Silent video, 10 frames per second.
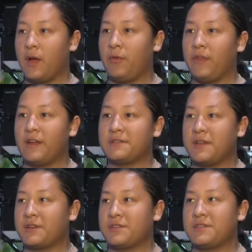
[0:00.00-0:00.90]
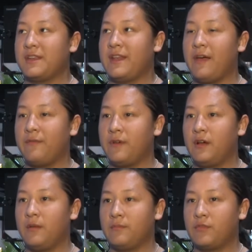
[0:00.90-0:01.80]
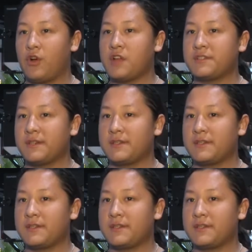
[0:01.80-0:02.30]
couple intersections didn't have um, crossing